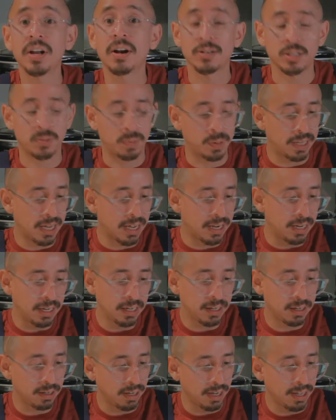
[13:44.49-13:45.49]
and our
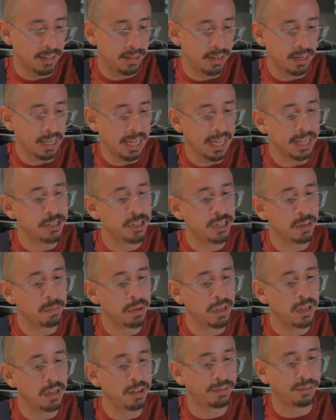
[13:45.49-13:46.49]
spaghetti, and then
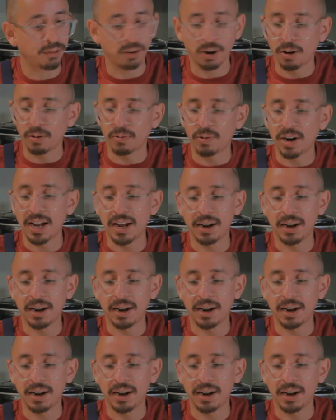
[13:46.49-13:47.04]
H-E-B for our